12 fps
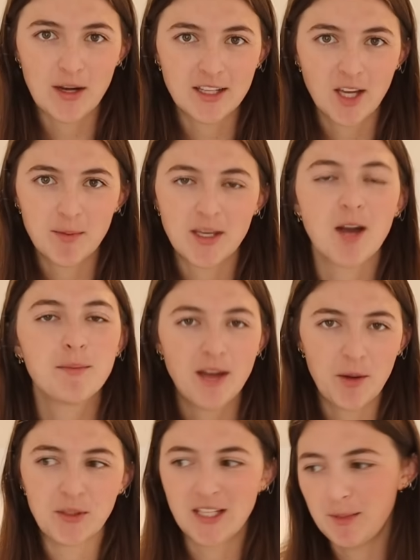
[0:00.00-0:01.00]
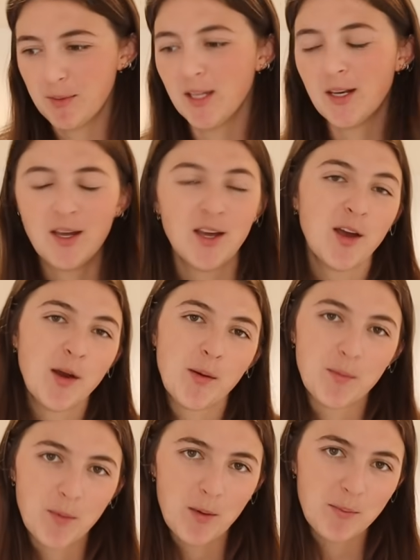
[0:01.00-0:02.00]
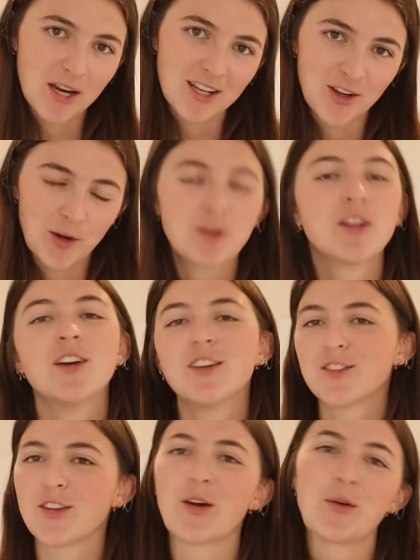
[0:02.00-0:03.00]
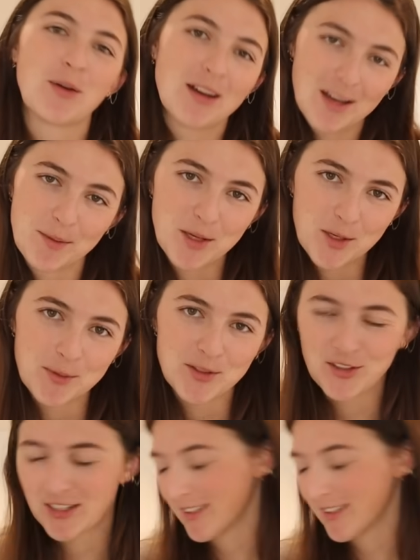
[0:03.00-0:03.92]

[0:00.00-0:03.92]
wedding coming up, I would keep it, but I don't. So I'm gonna return